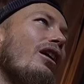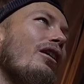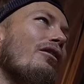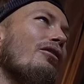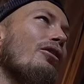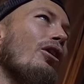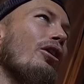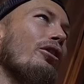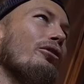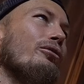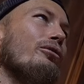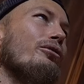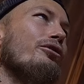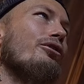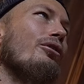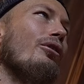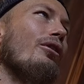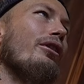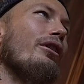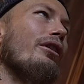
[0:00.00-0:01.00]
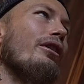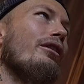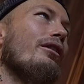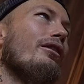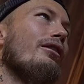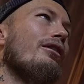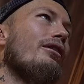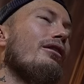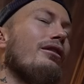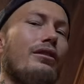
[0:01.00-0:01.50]
I've got a good shot there.
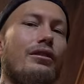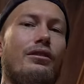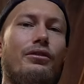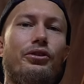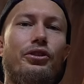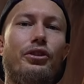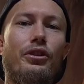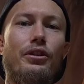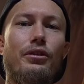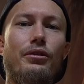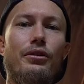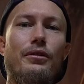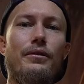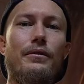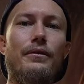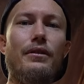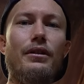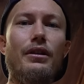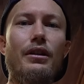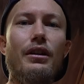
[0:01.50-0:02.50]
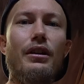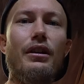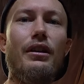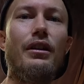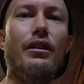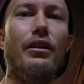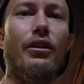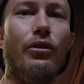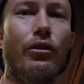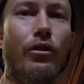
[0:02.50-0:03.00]
I'll show you
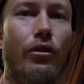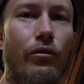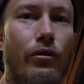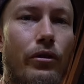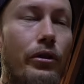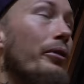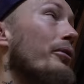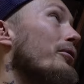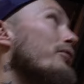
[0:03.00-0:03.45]
I've got a really